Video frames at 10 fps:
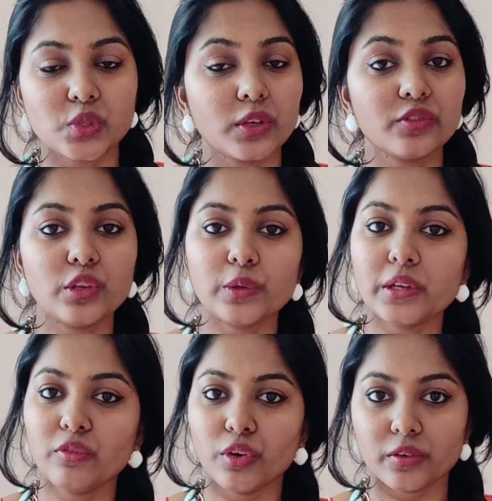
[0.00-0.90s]
So if you're
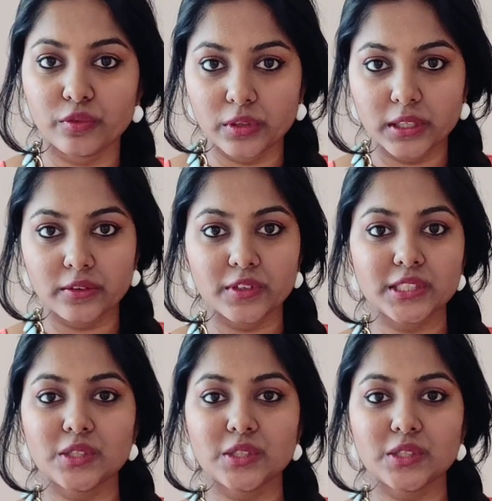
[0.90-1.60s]
looking for a full coverage,